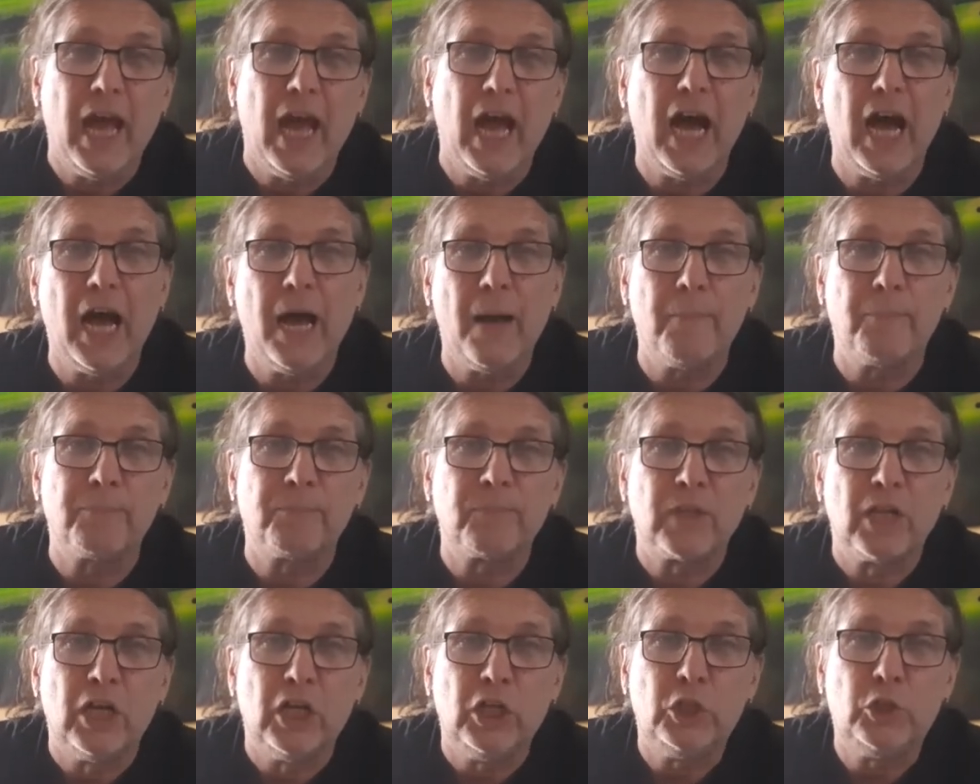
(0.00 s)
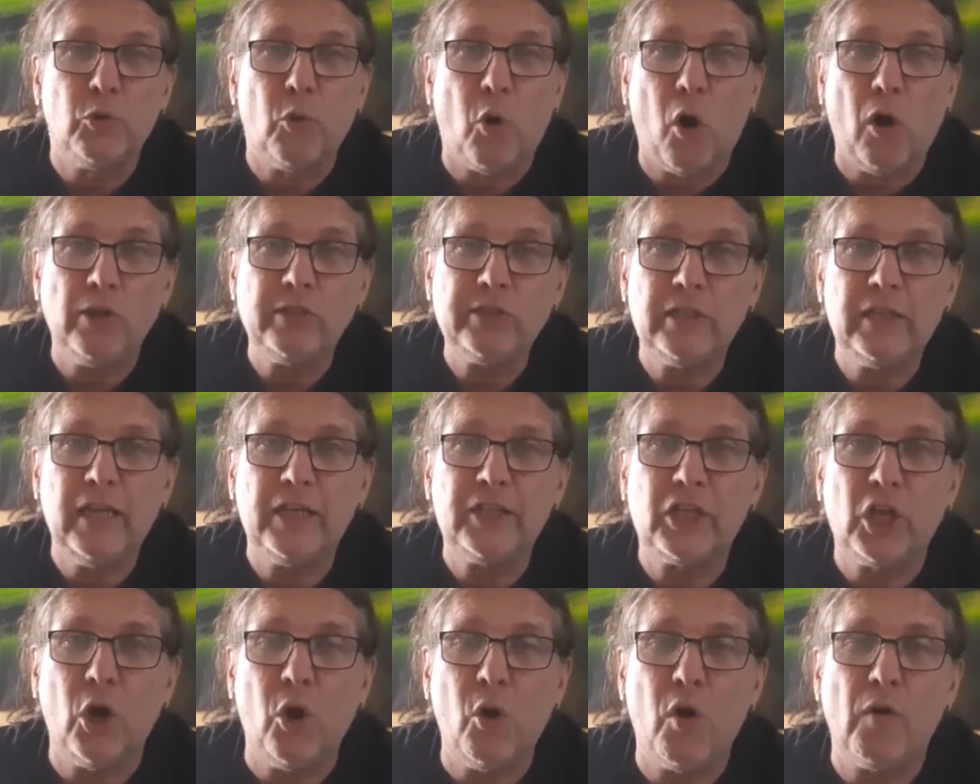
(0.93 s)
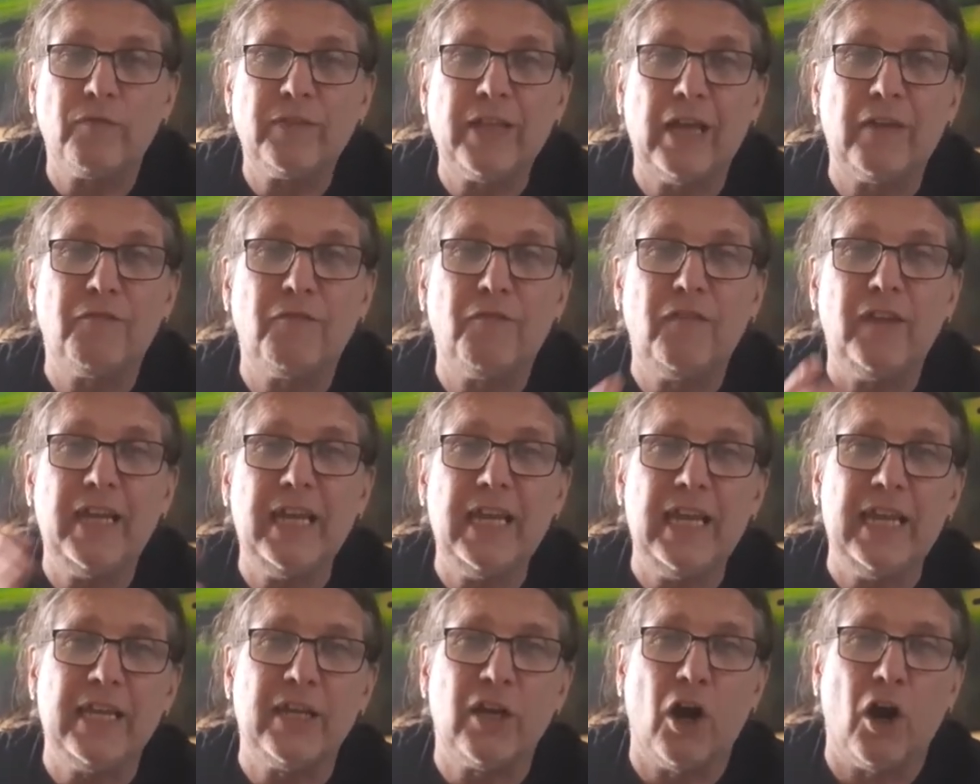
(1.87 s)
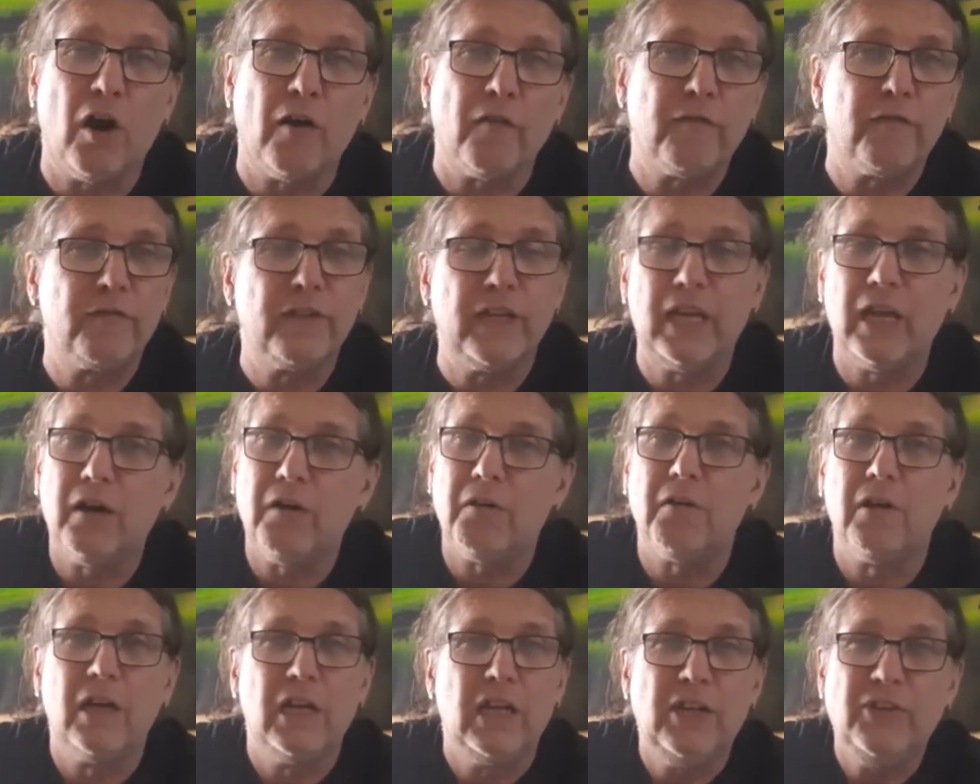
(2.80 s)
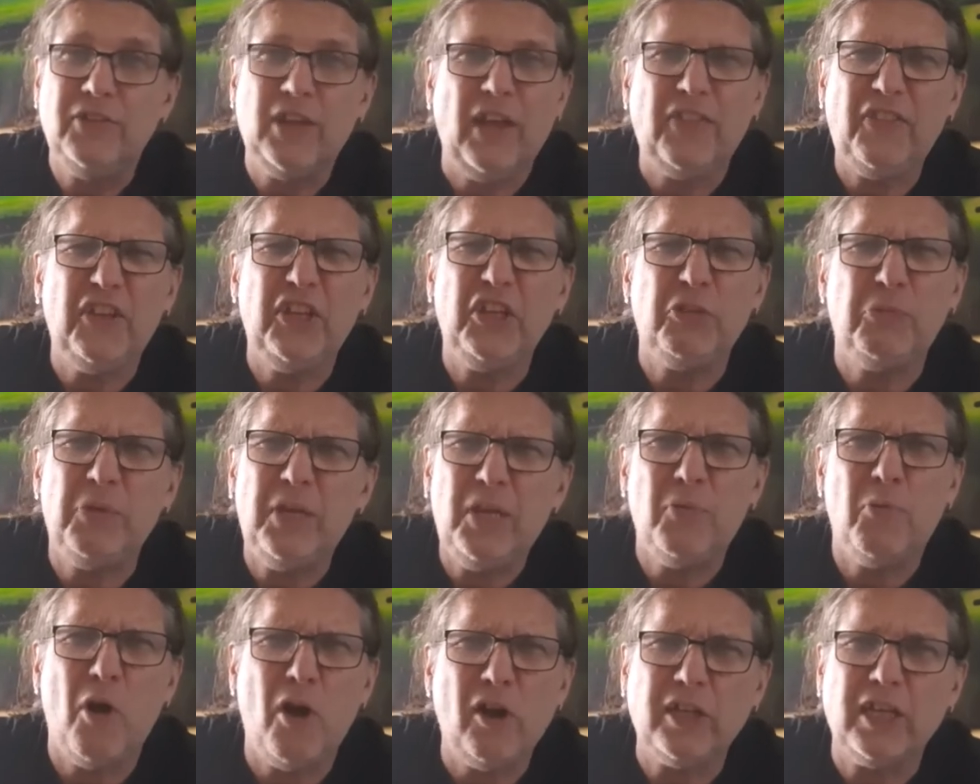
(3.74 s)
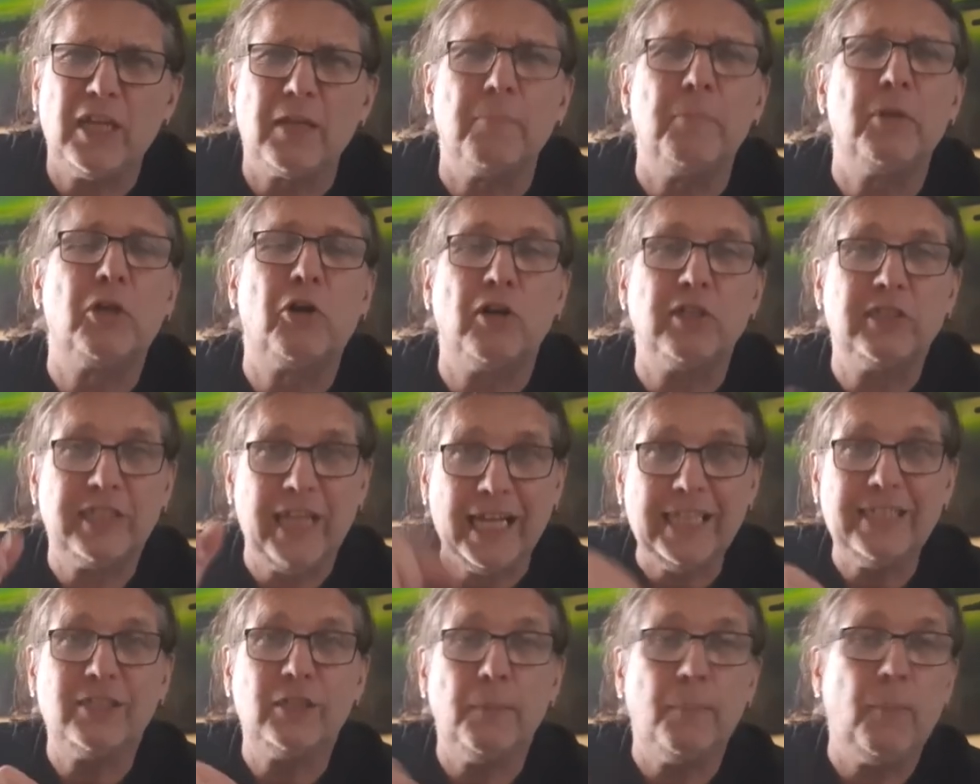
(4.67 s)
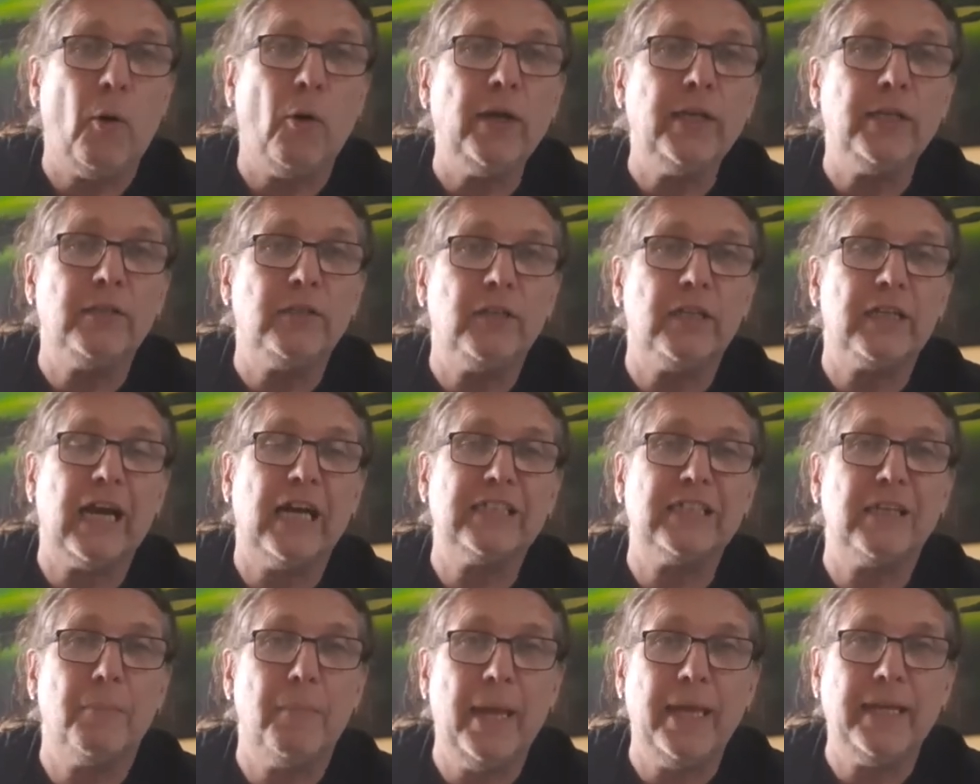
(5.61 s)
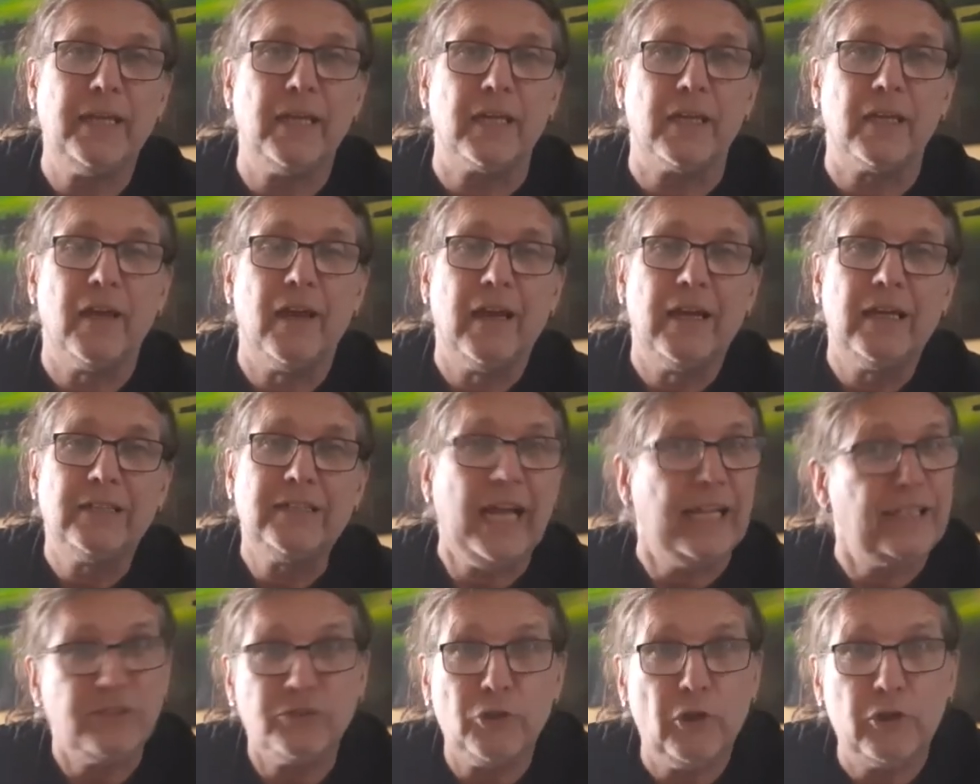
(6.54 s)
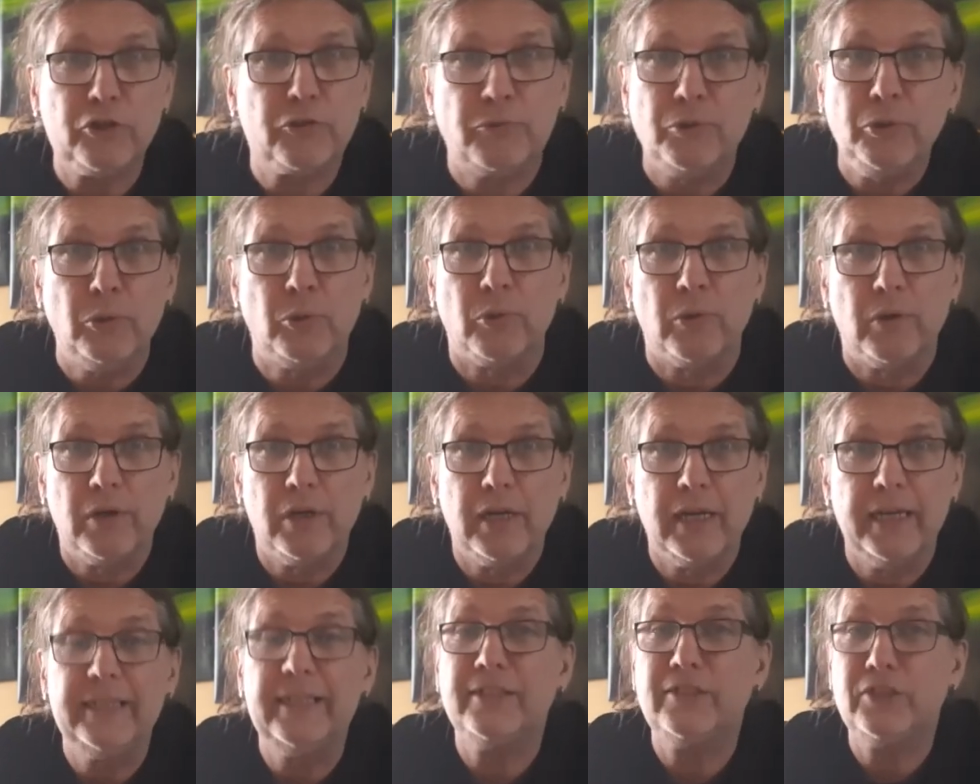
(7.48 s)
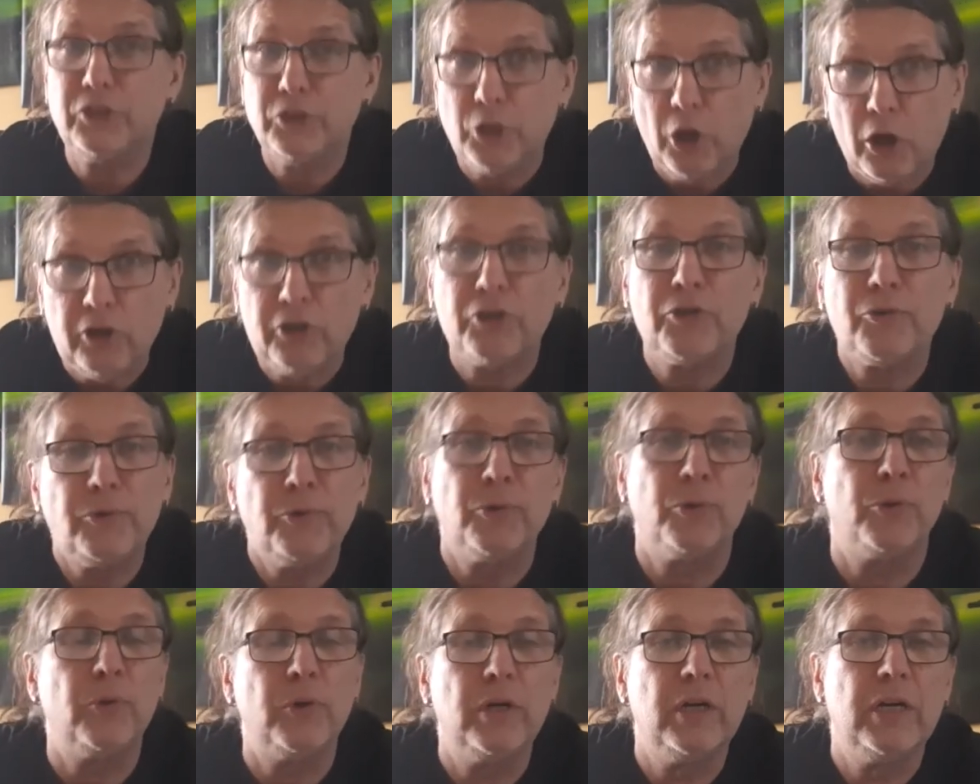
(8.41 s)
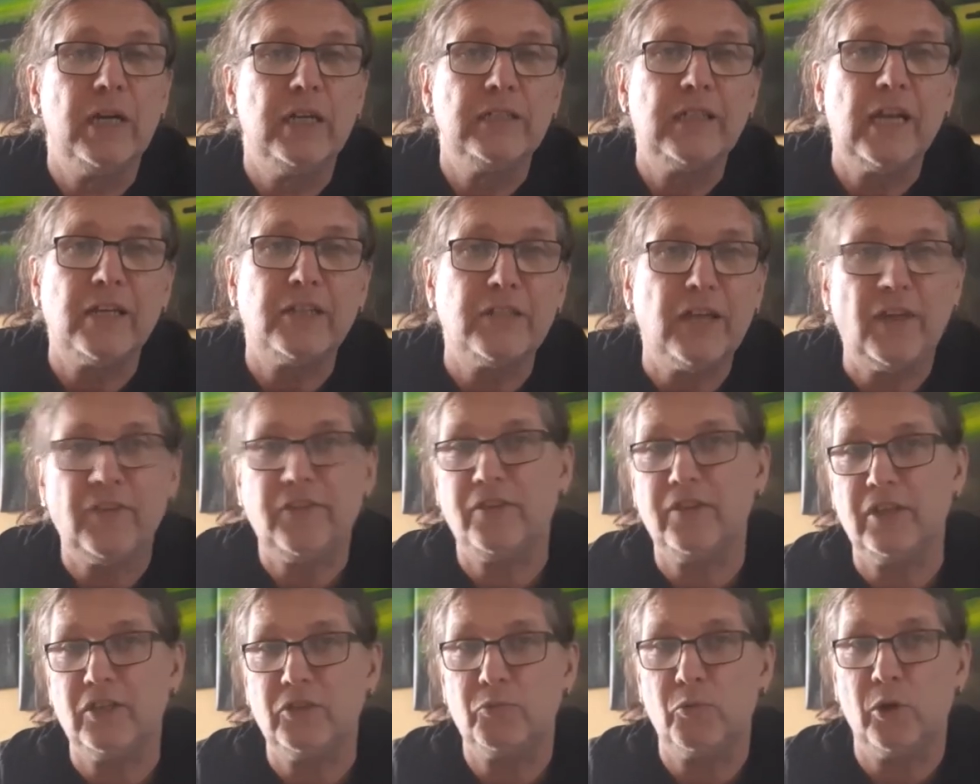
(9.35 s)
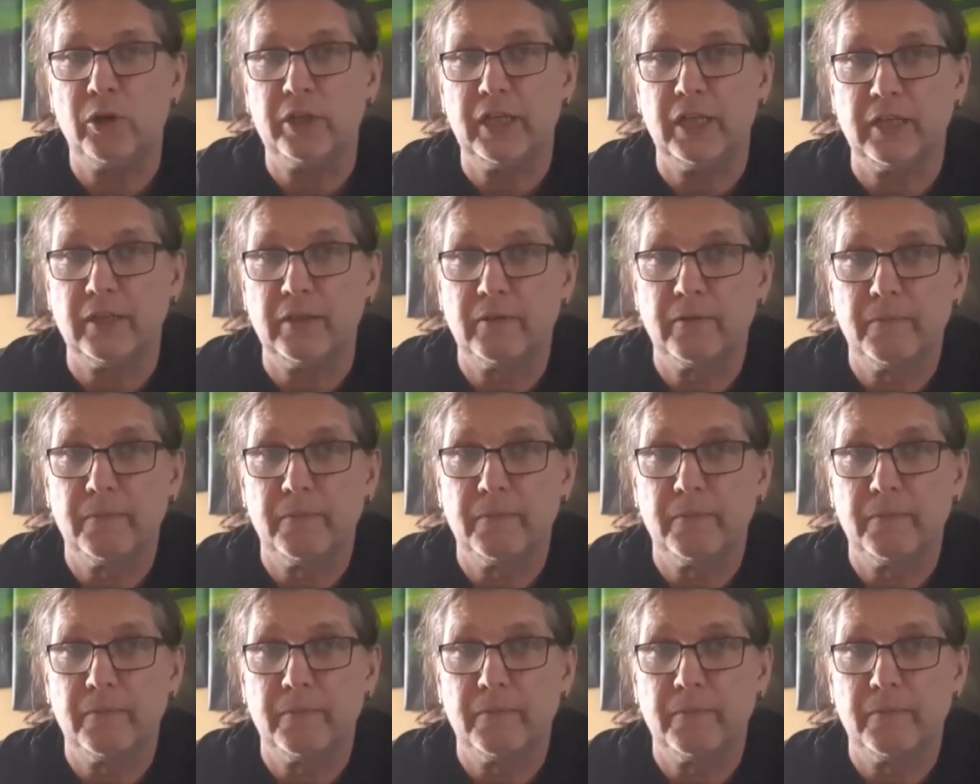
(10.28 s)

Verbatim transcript: um, to also let go of that feeling of you know nothing is really working because that's the point the guides are making that's not true it is not true that nothing is working